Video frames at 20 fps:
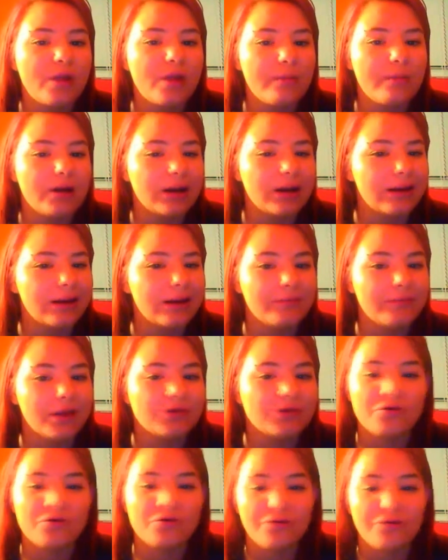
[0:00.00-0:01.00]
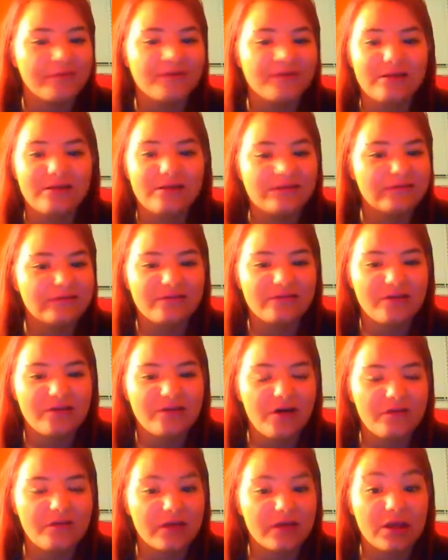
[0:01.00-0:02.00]
But I meant no offense
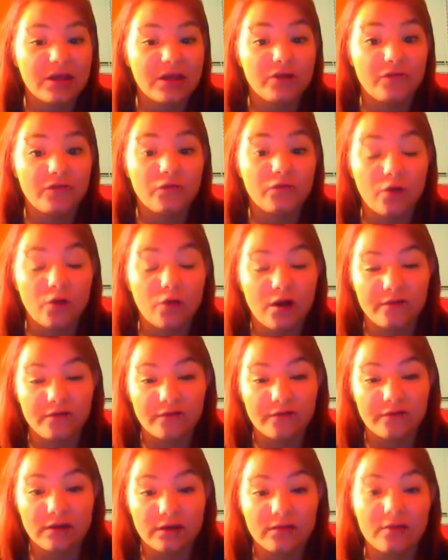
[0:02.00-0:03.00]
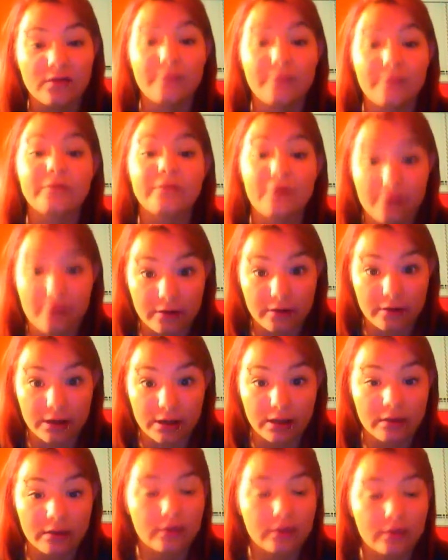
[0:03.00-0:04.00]
of it, and if you are offended, then I'm
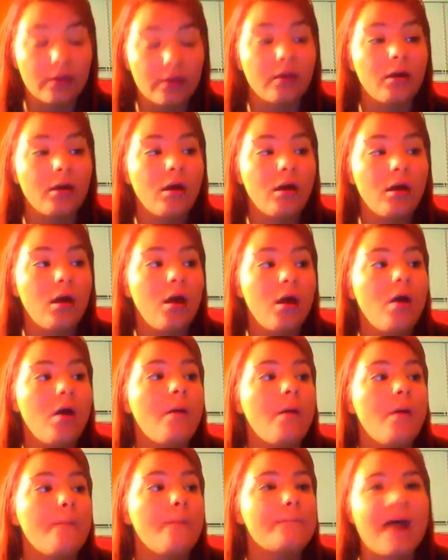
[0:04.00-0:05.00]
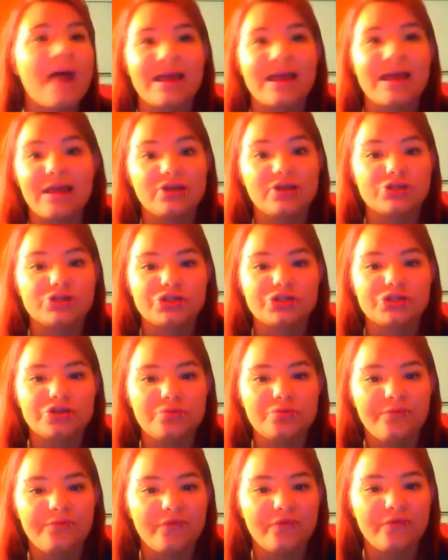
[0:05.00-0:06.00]
sorry. I can't judge
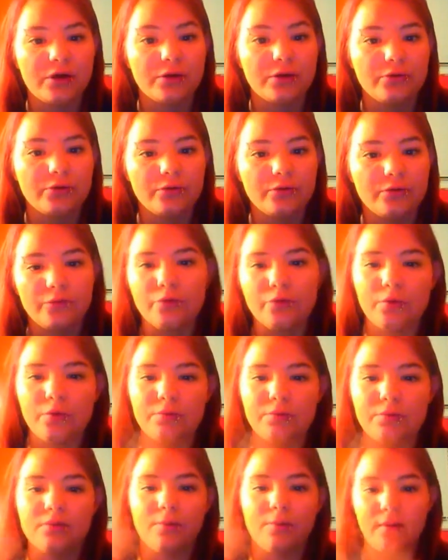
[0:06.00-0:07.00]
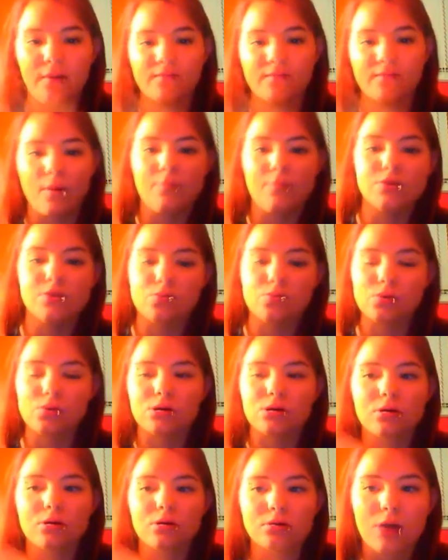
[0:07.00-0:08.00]
you before I know you. You could be the best mom in the
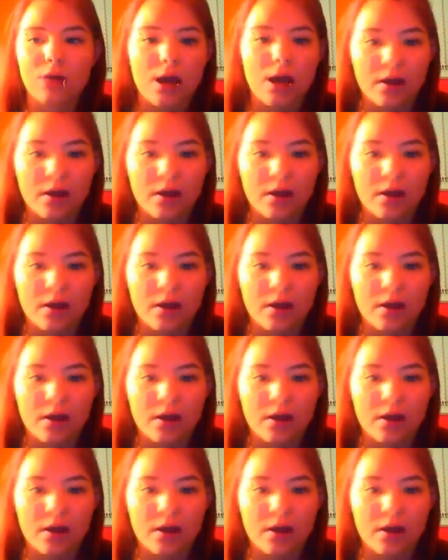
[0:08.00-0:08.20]
world.